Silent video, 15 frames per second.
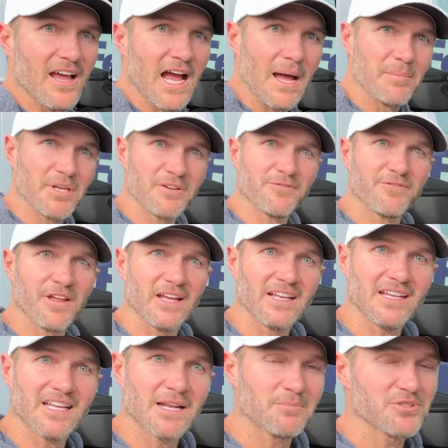I'm gonna inflate
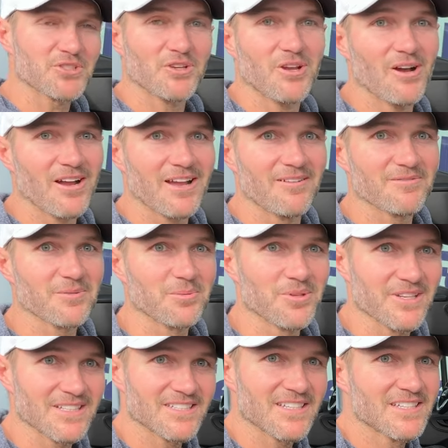it and I'm gonna show you how comfortable
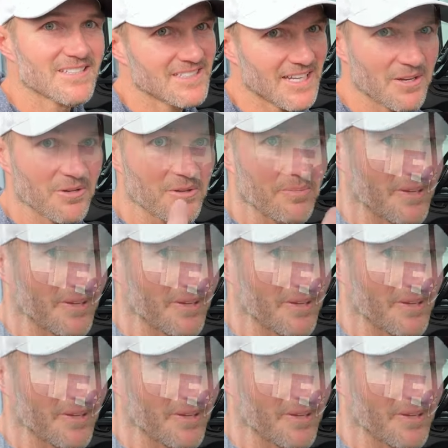it is. Stay with